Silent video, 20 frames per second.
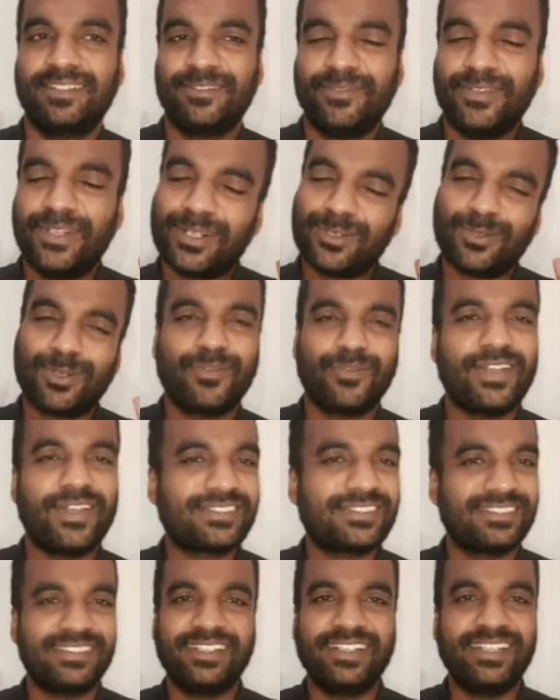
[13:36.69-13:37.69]
we are
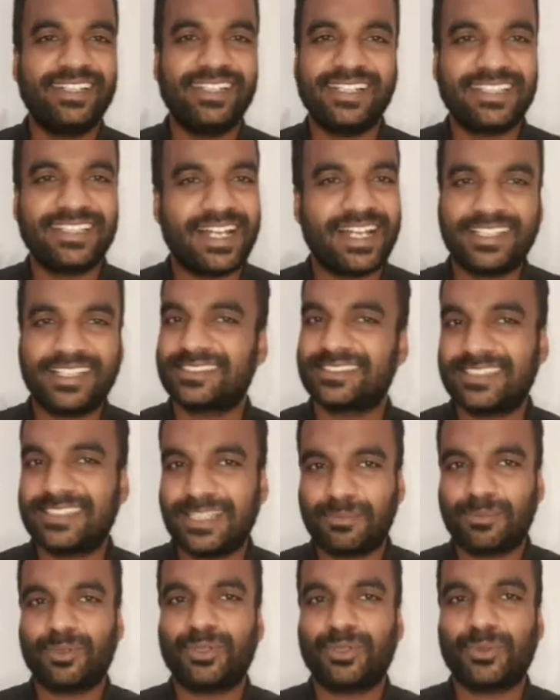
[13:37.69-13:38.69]
always dealing that
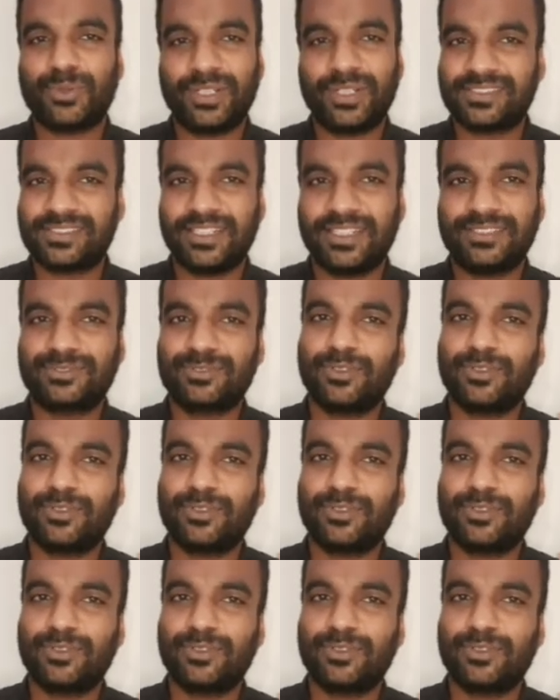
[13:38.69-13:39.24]
example on today's class.